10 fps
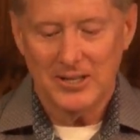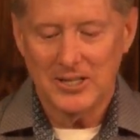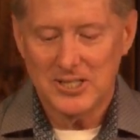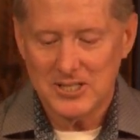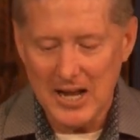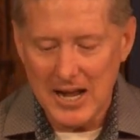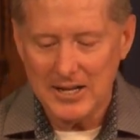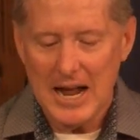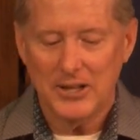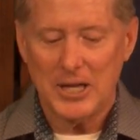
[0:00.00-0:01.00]
They
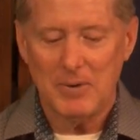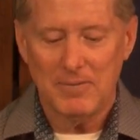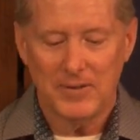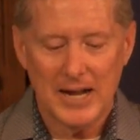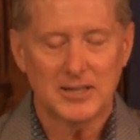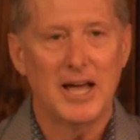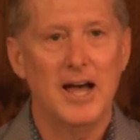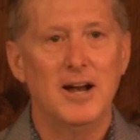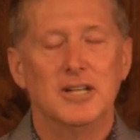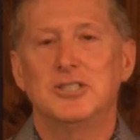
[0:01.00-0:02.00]
stand out. They reflect that.